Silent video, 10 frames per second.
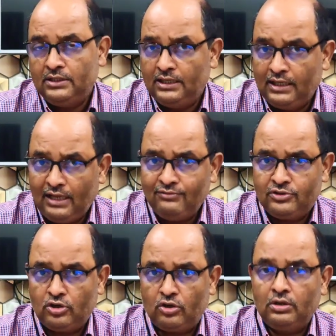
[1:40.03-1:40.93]

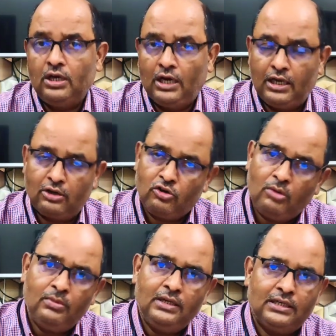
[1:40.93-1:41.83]
livestock are
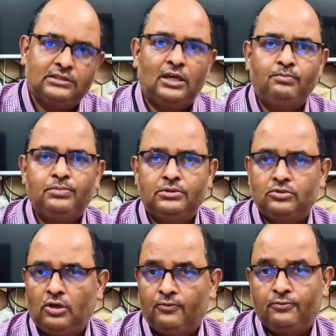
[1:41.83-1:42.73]
common examples
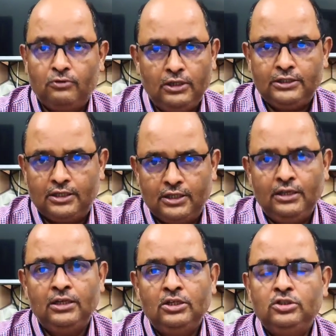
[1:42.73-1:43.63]
of
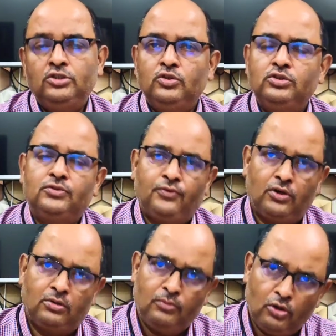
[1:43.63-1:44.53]
collateral used
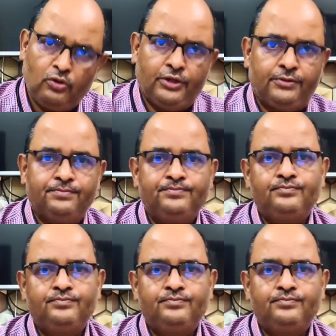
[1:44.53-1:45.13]
for borrowing.